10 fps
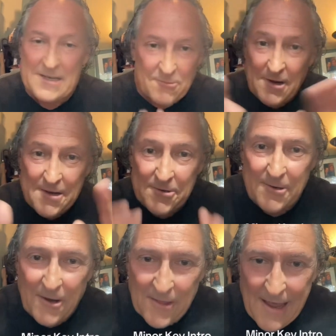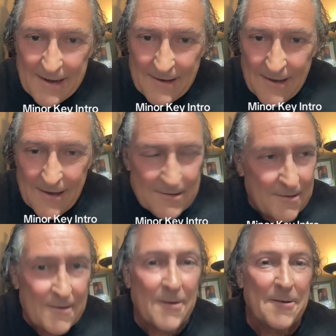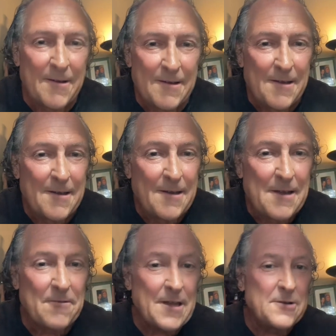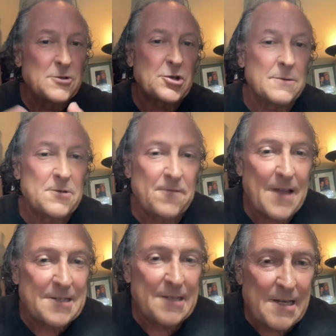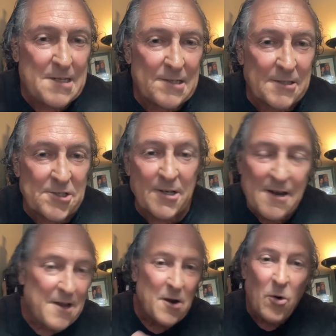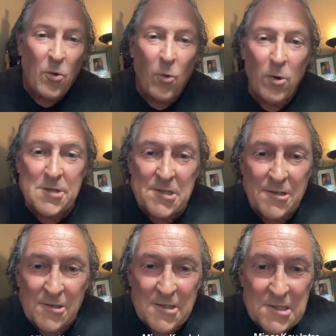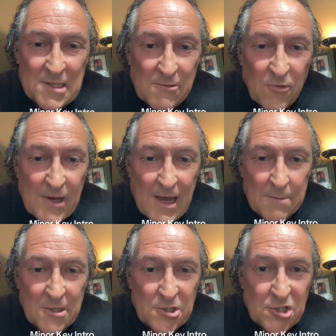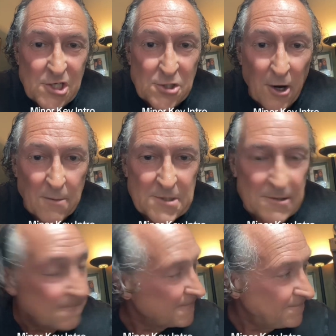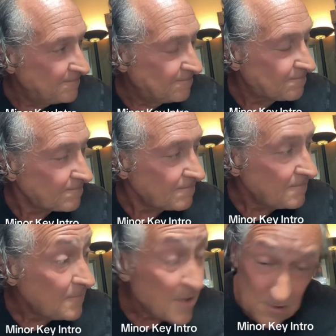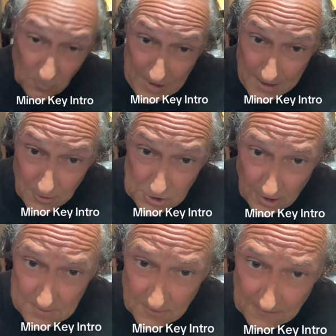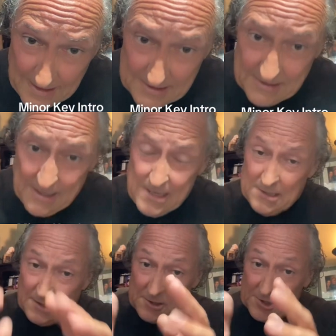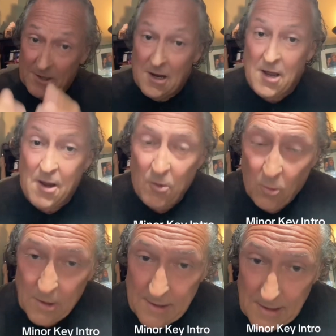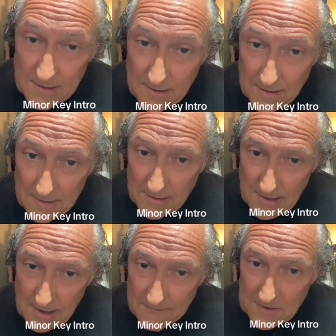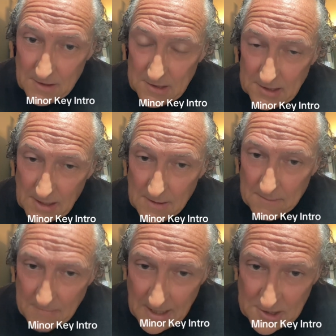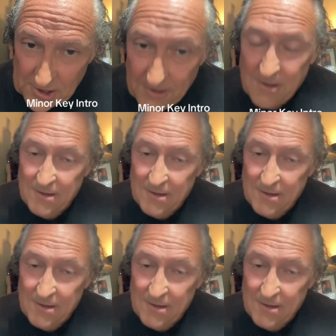it. We're not doing all that. No. If we got no sharps, no flats in the key signature, we're just going to look and see if we got a bunch of G sharps. Because if we got no sharps, no flats in the key signature, we're in the key of C major,